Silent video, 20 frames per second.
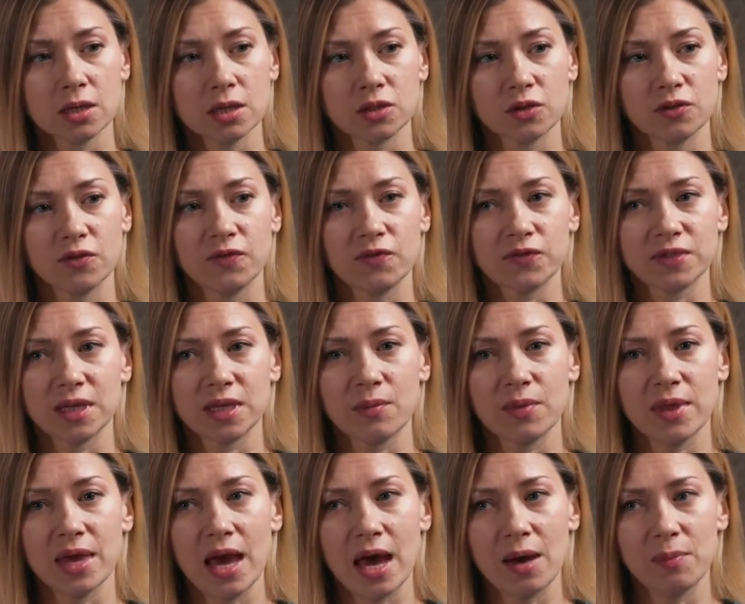So if
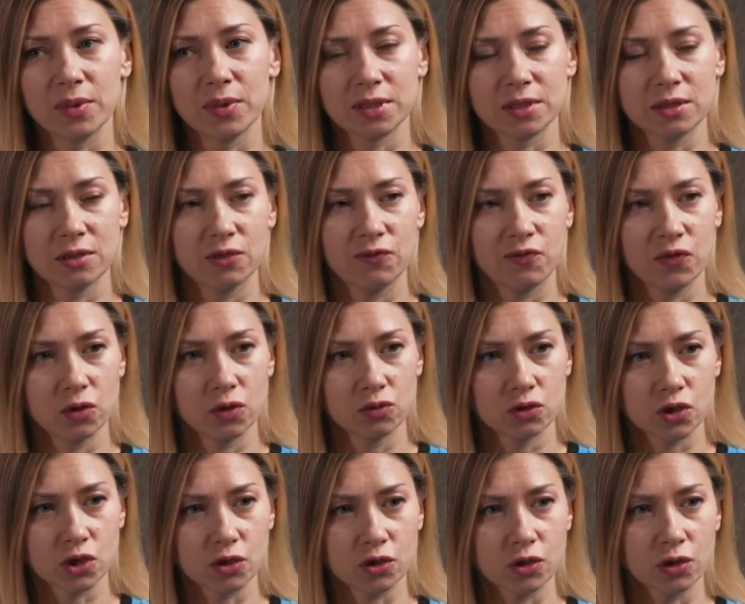something happens in the
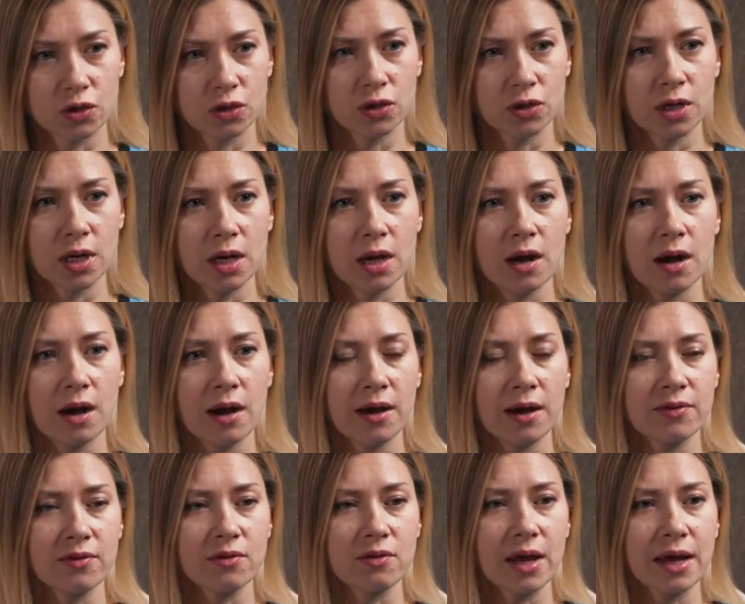future
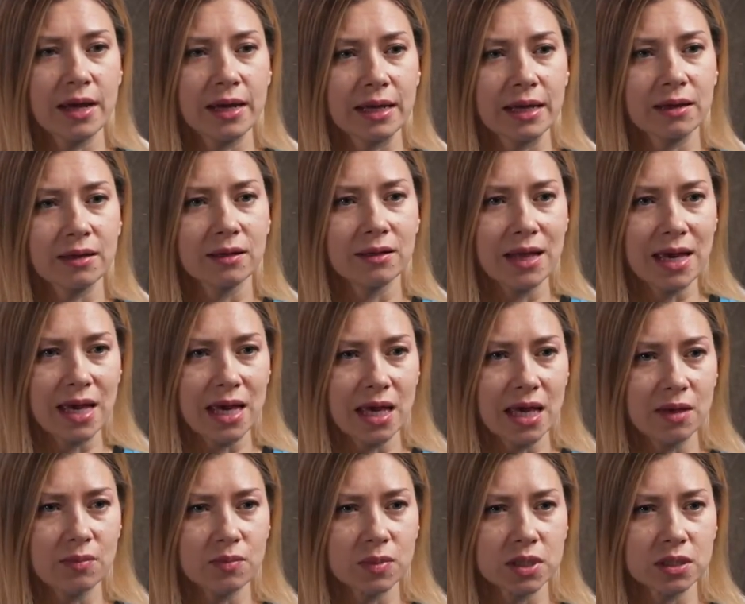and there are any
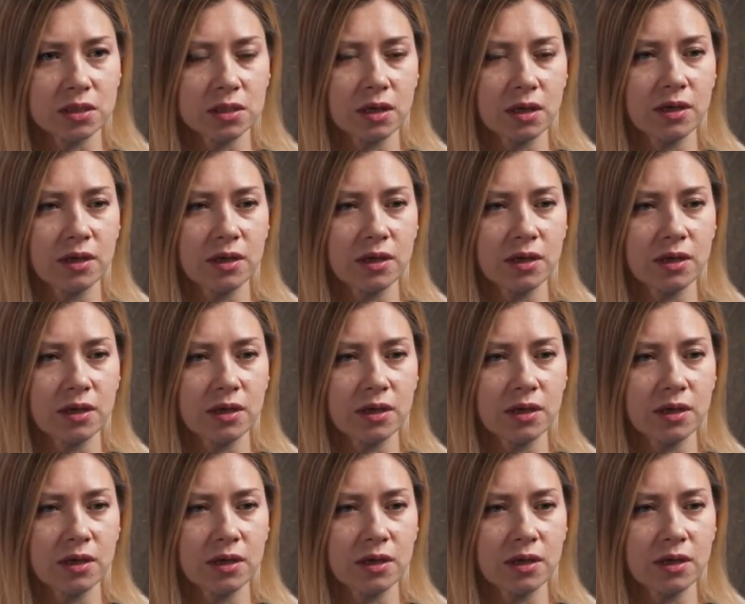claims